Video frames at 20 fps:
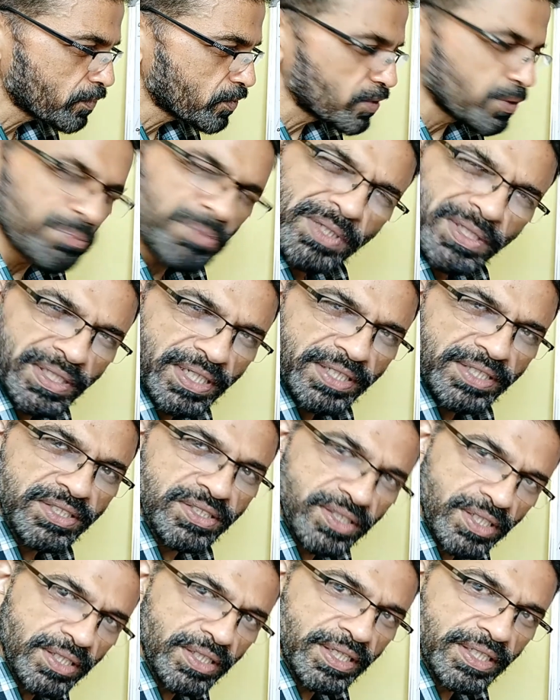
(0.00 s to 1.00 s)
something that is
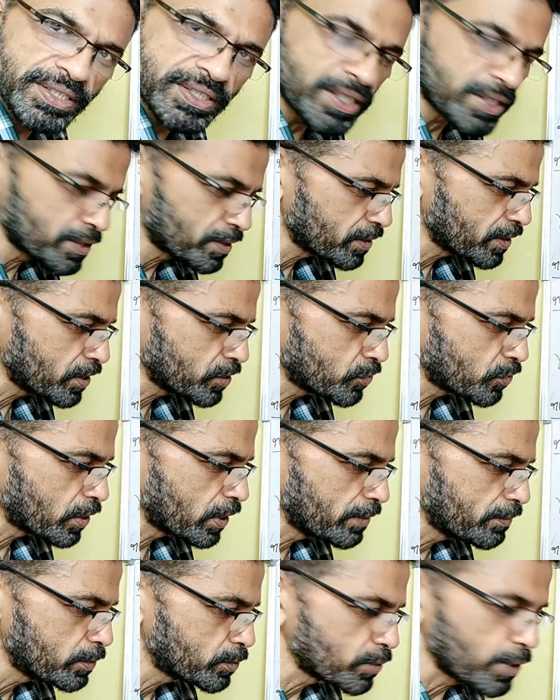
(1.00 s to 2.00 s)
done at the undergraduate
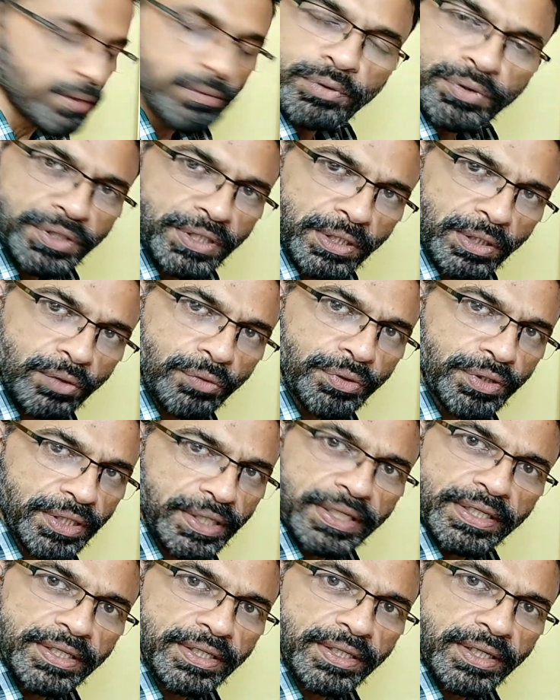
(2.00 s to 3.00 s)
level, so I will not include
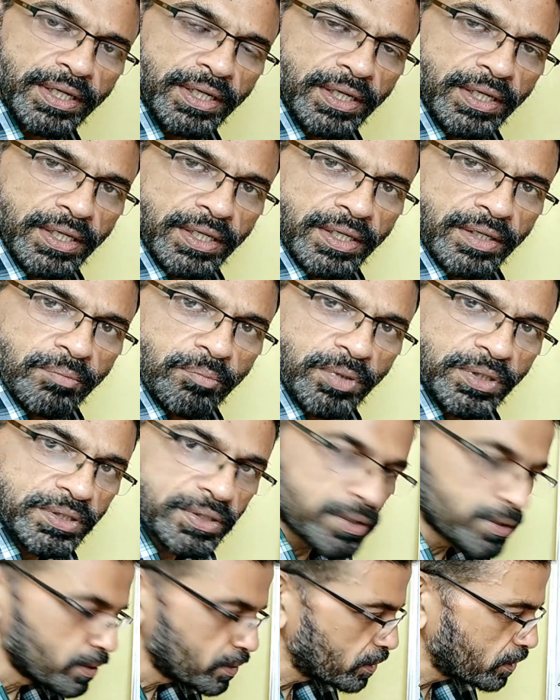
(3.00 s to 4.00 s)
it here. But